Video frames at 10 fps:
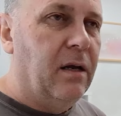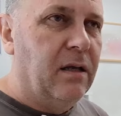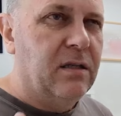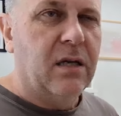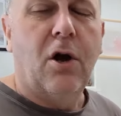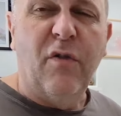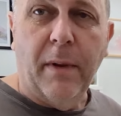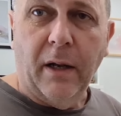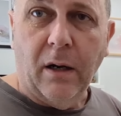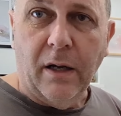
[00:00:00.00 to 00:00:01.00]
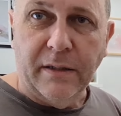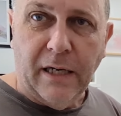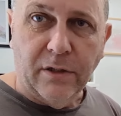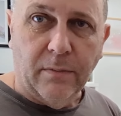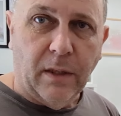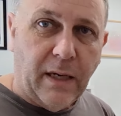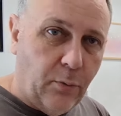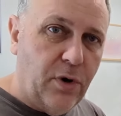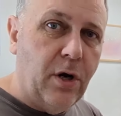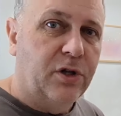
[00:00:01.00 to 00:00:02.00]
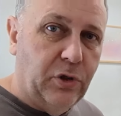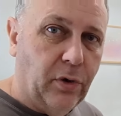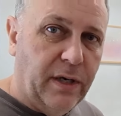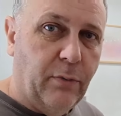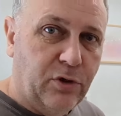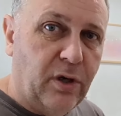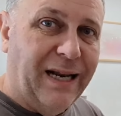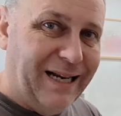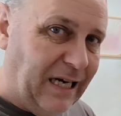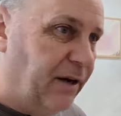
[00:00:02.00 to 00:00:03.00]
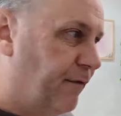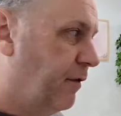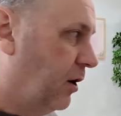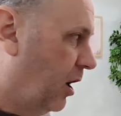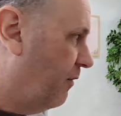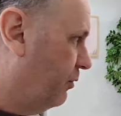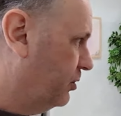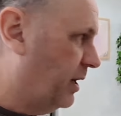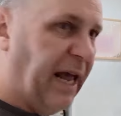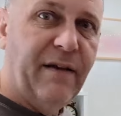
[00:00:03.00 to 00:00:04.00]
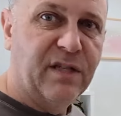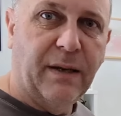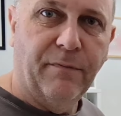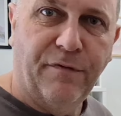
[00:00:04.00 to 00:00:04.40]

it's like over-medicalisation. Okay, we're not doing it. We're trying to live life. We're trying to have some